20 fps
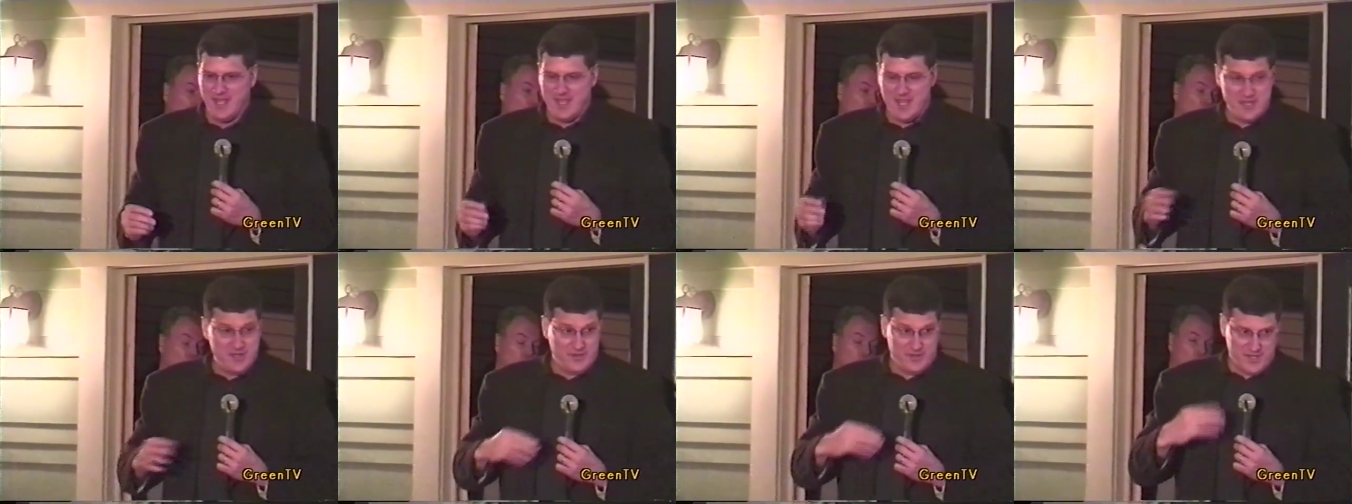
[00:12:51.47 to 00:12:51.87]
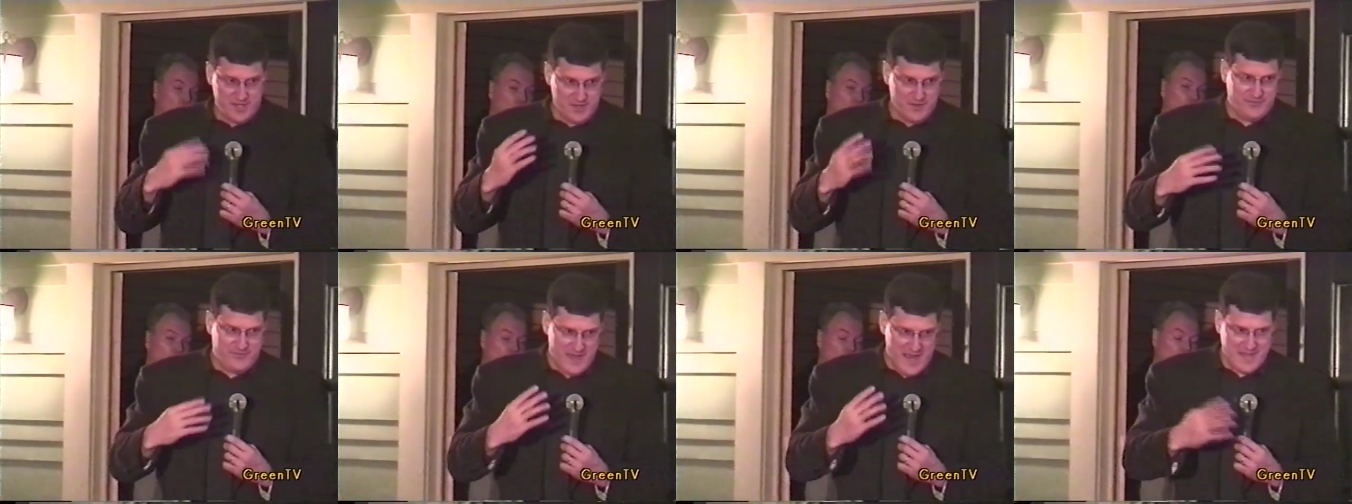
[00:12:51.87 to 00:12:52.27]
and you'll,
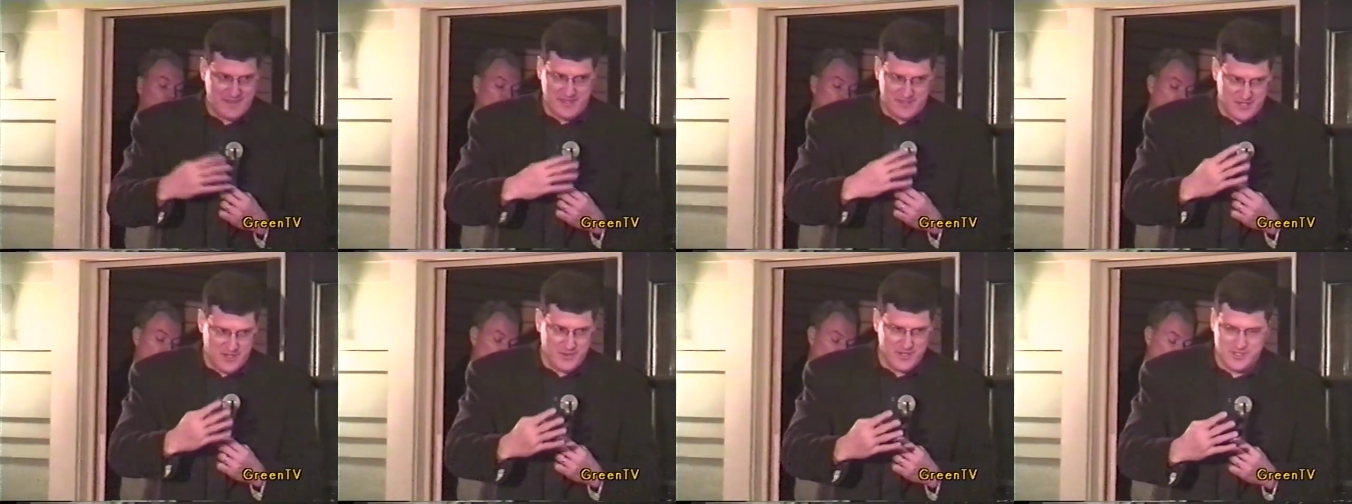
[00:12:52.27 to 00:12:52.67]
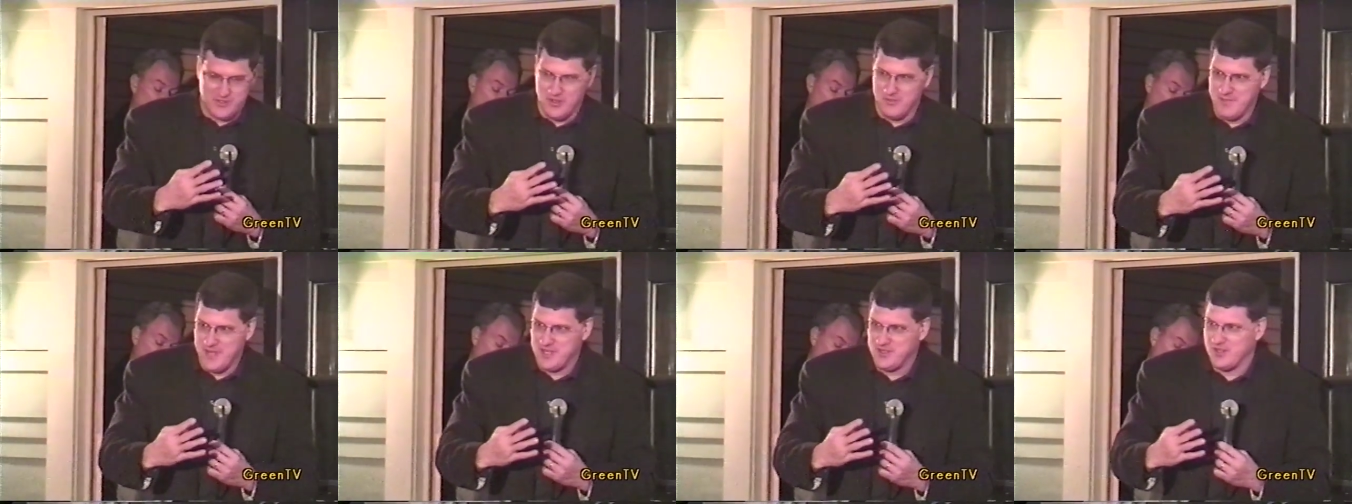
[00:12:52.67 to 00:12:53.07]
you'll find that there is
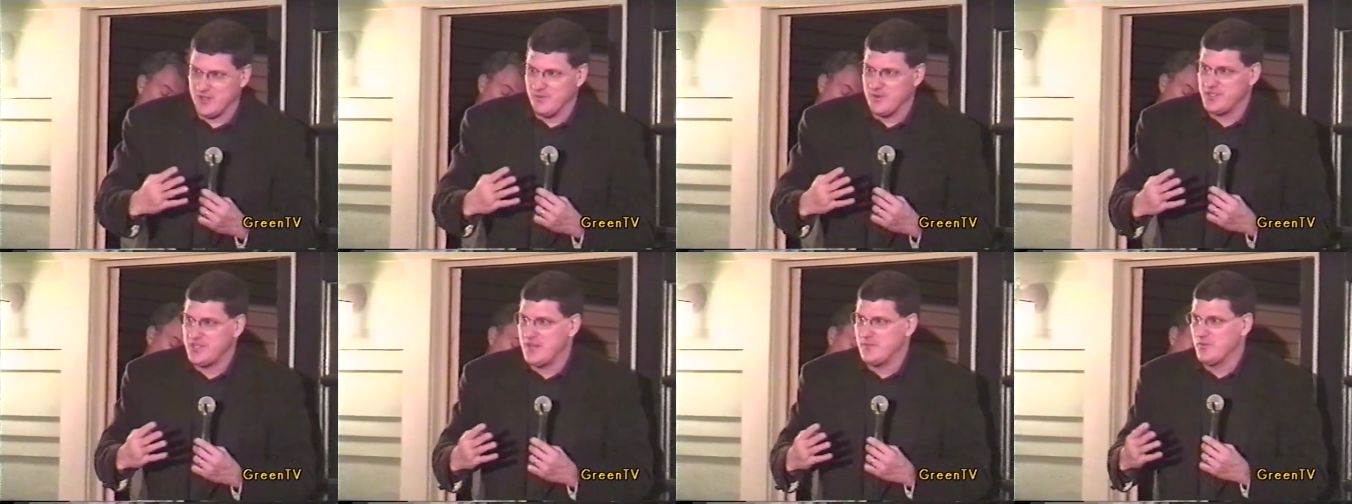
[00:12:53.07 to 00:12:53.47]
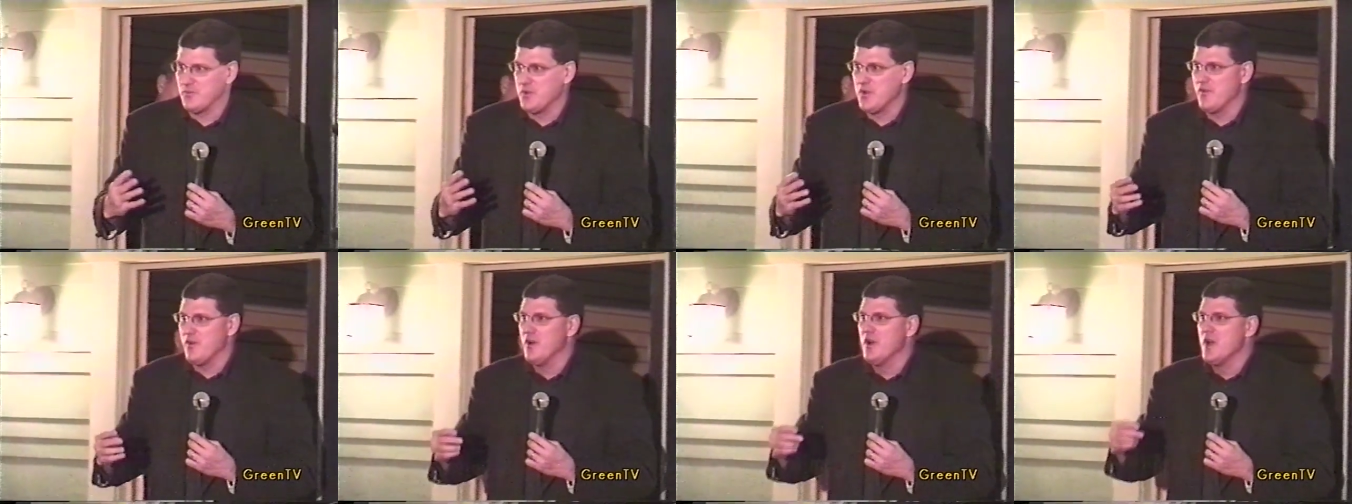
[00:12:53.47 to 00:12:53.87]
no mention of regime
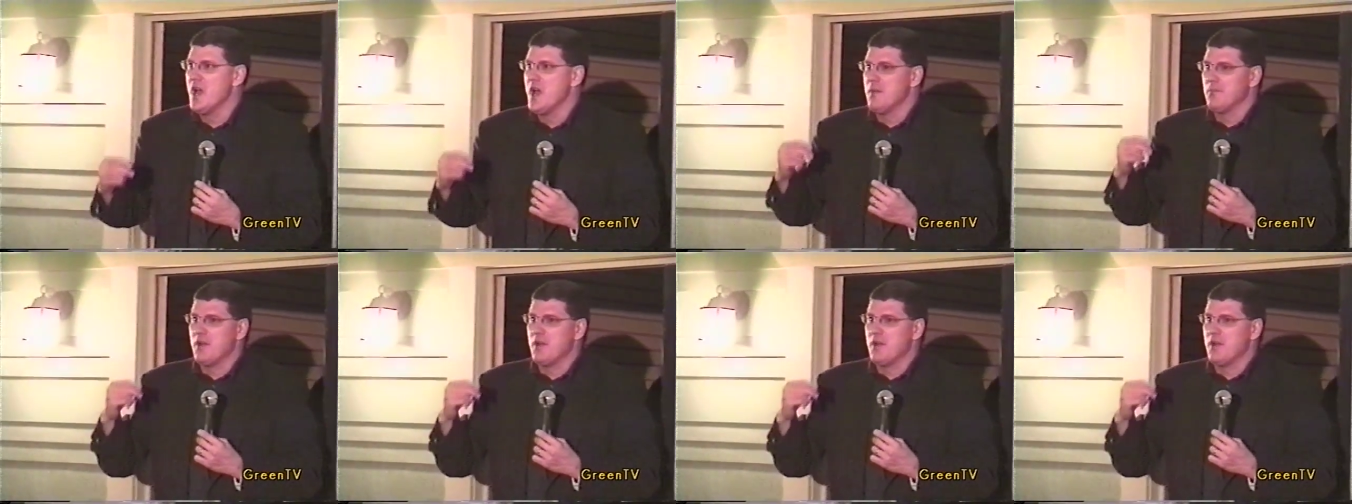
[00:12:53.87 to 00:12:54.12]
removal.